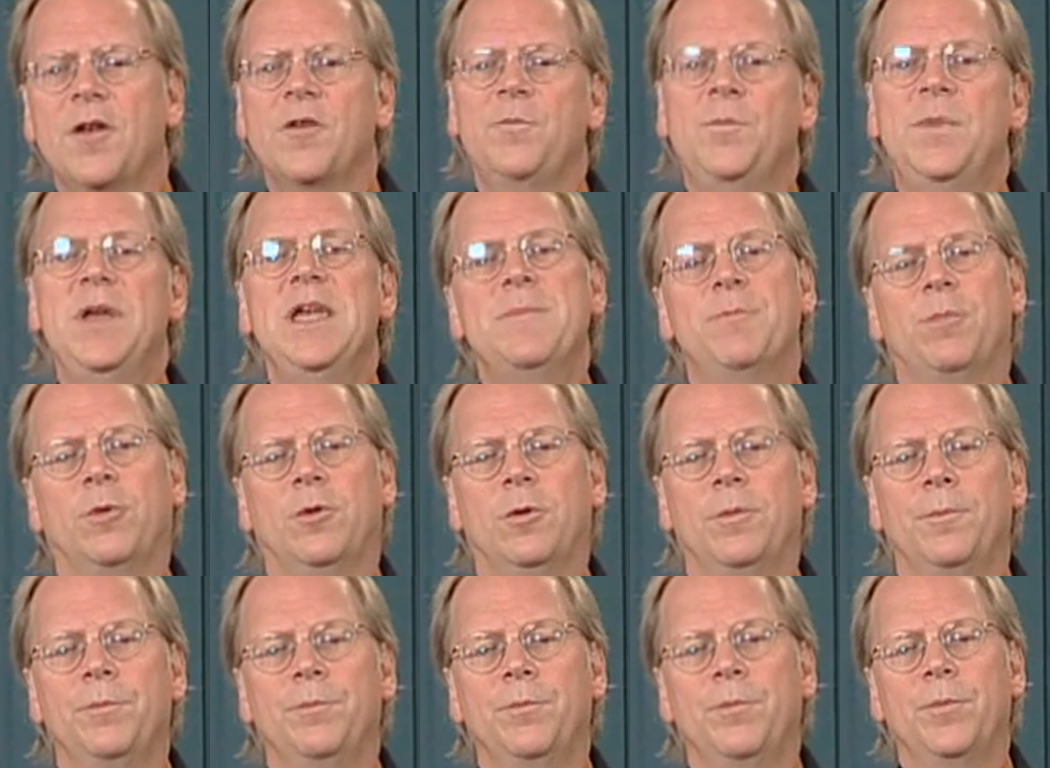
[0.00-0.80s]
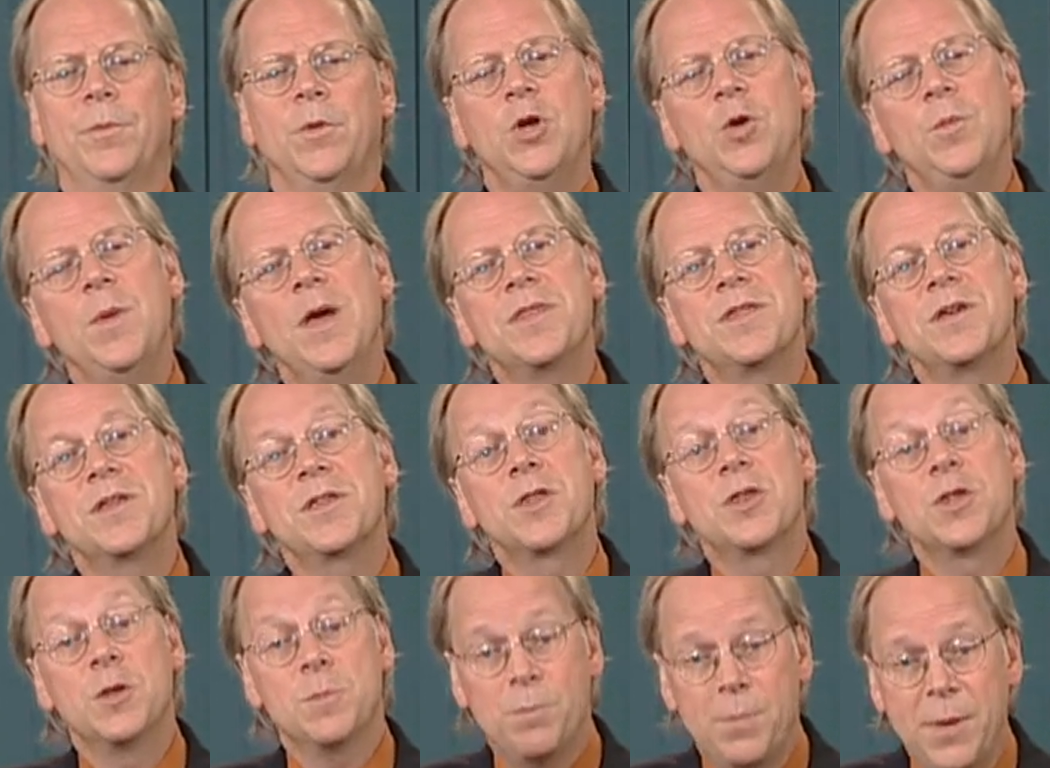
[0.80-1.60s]
of people, you may think
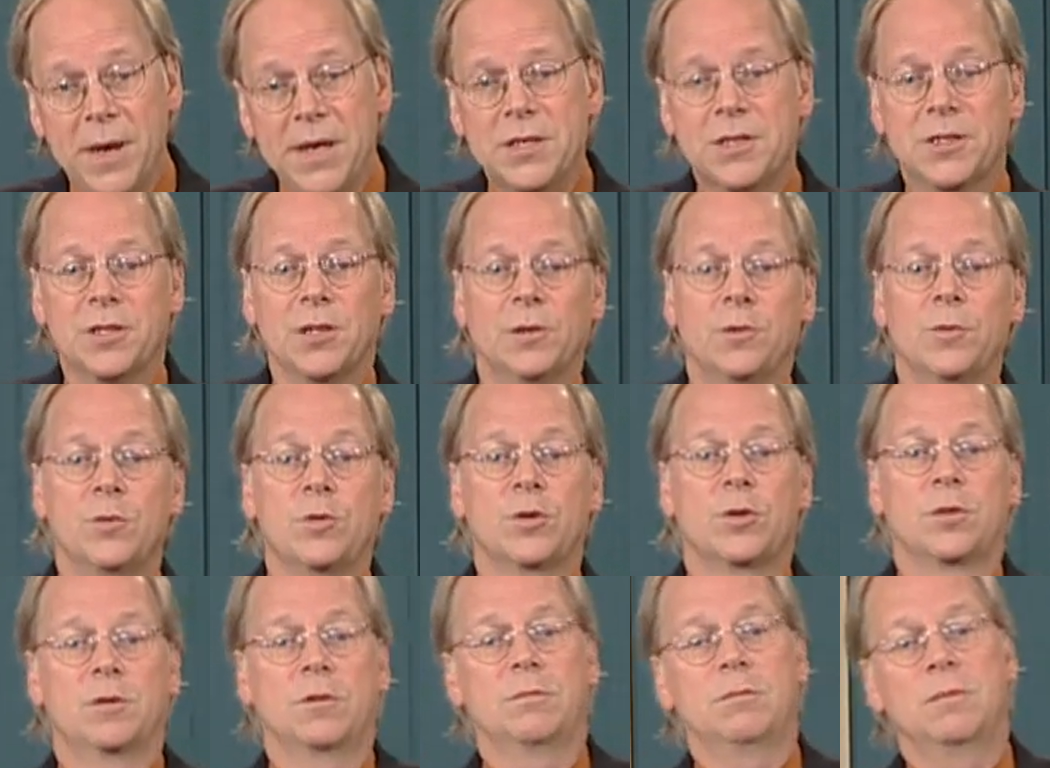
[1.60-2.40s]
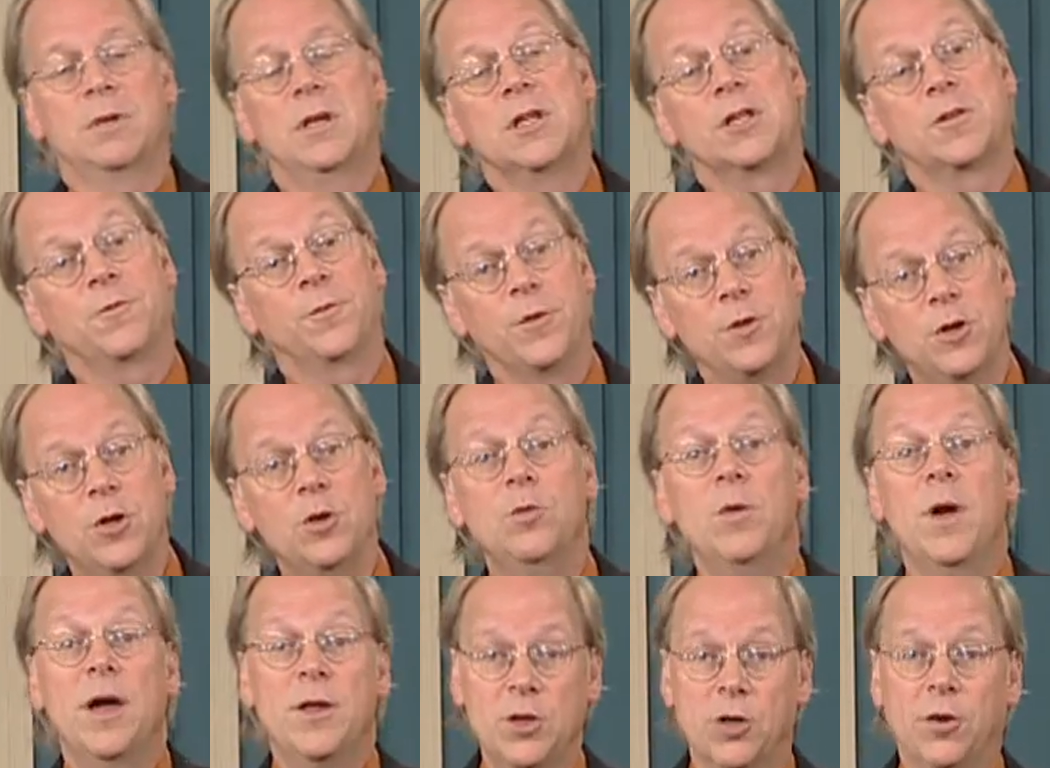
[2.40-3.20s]
that the best solution is for
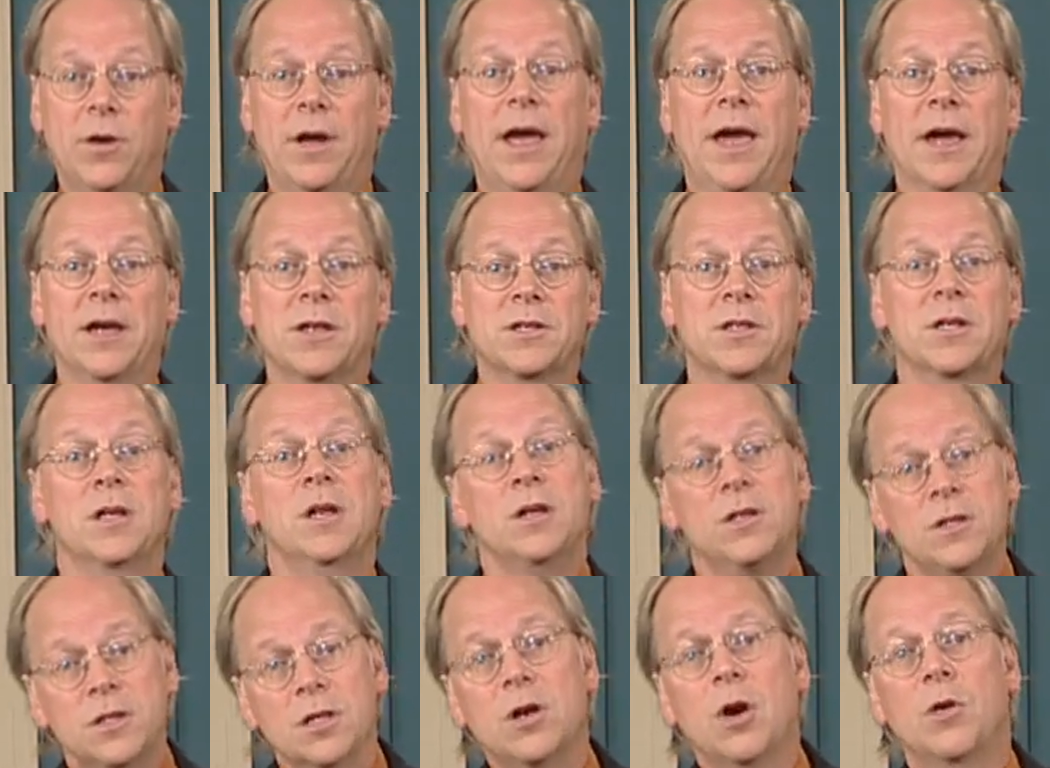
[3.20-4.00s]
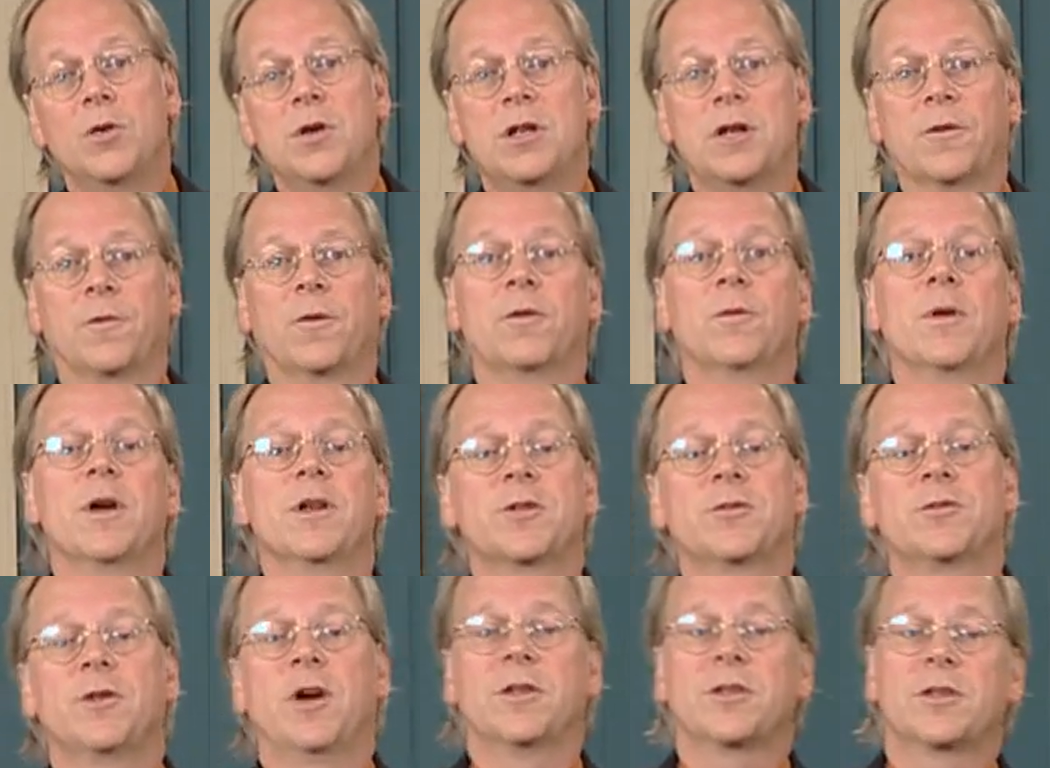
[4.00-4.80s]
you and your ex to go to different
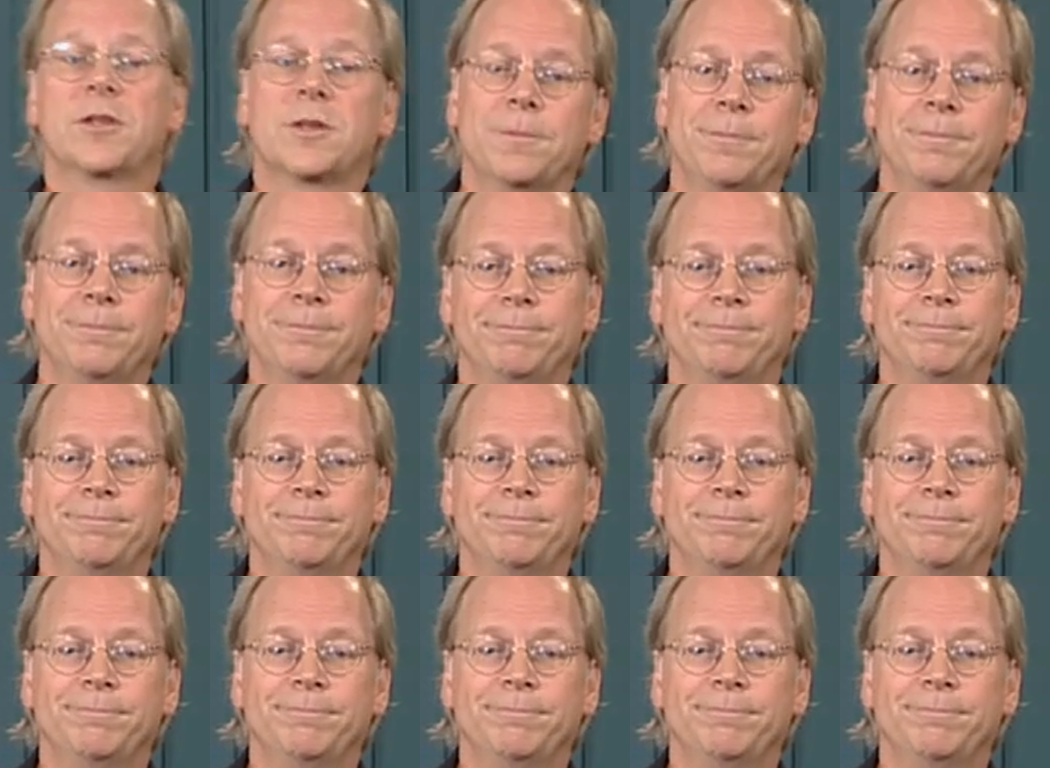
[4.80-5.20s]
restaurants.